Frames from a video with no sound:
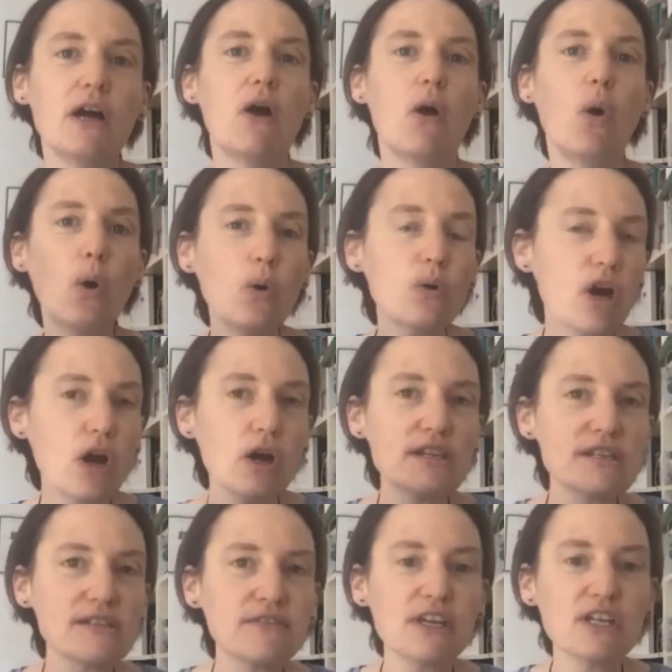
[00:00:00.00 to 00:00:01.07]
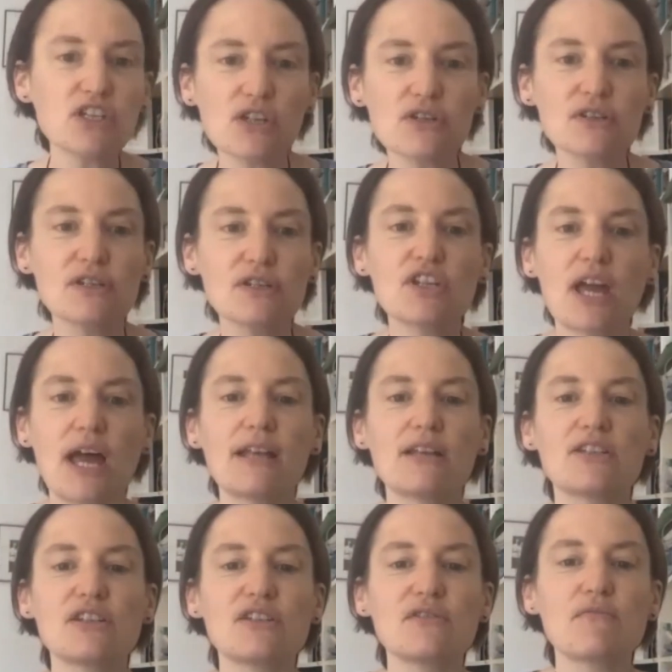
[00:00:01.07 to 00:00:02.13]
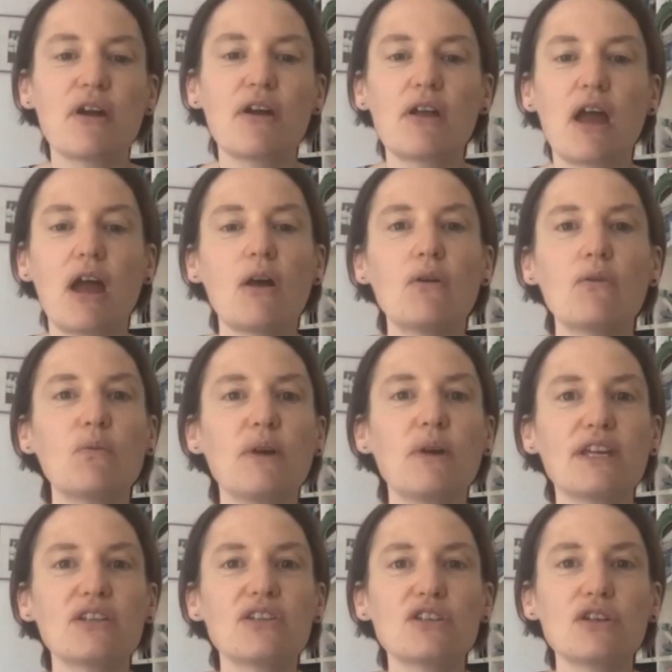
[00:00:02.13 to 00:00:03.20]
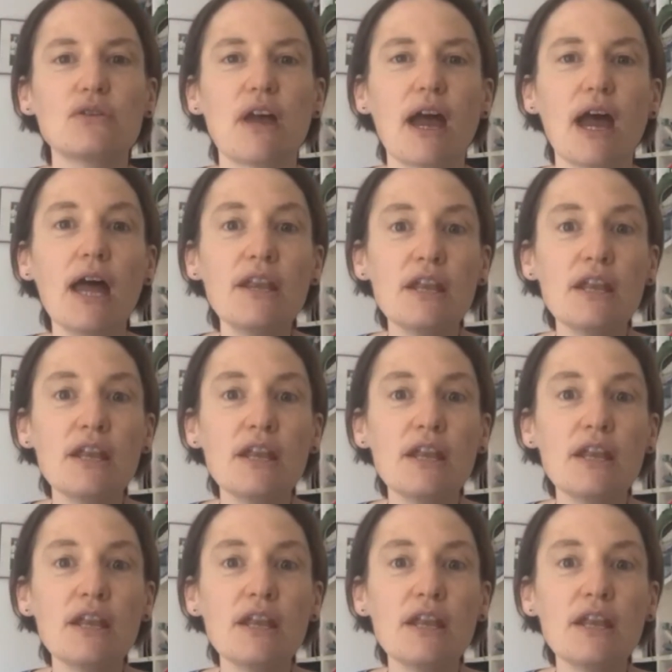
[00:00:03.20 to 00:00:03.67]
all kinds of issues and challenges around how we can do that.